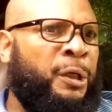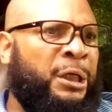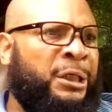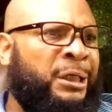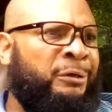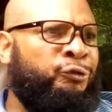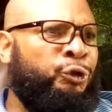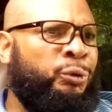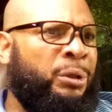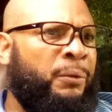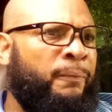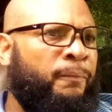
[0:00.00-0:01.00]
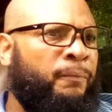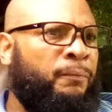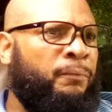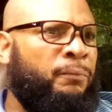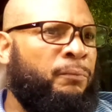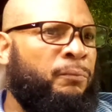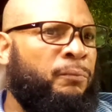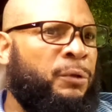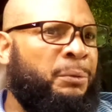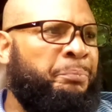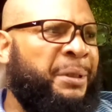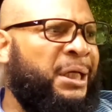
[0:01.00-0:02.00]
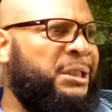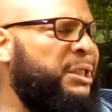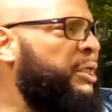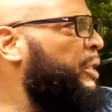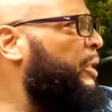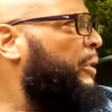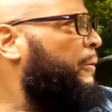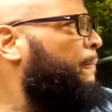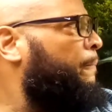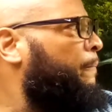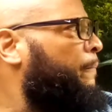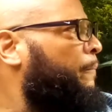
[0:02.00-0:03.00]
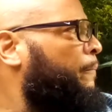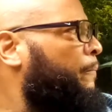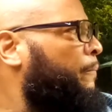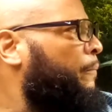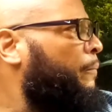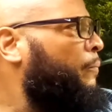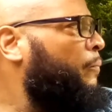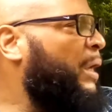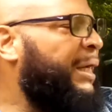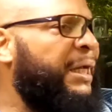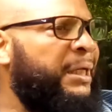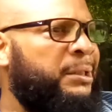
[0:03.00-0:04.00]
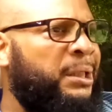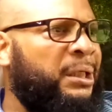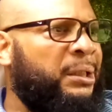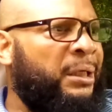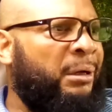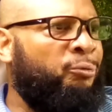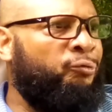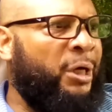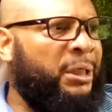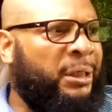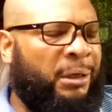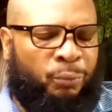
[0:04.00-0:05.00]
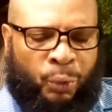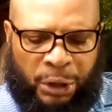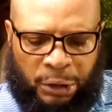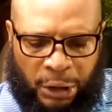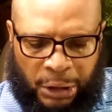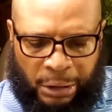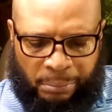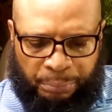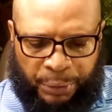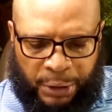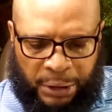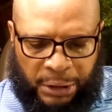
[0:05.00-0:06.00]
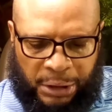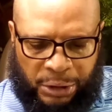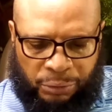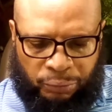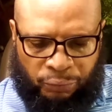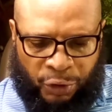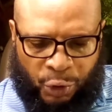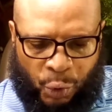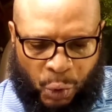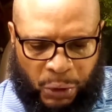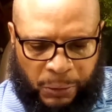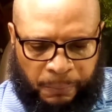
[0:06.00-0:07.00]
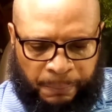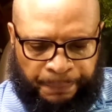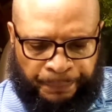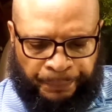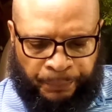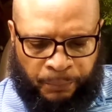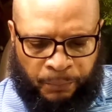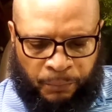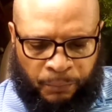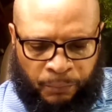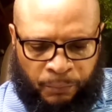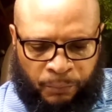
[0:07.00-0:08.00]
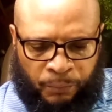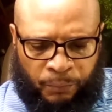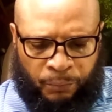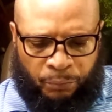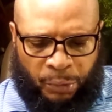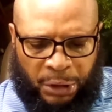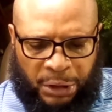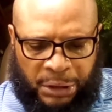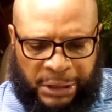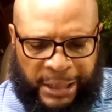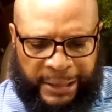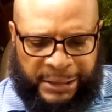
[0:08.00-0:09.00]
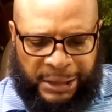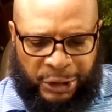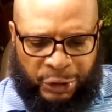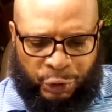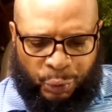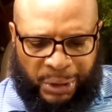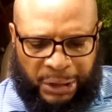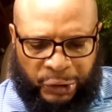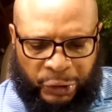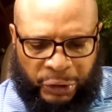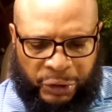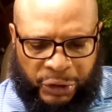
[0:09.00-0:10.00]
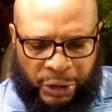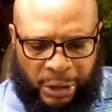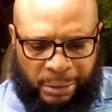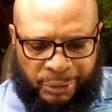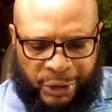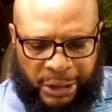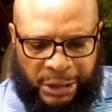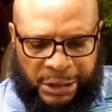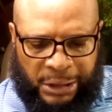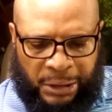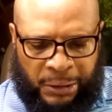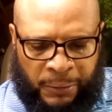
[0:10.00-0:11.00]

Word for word: he'll give you the the best cure. I can't think of that one right now. We'll look it up and put it in this recording. But the text in the 23rd Psalm says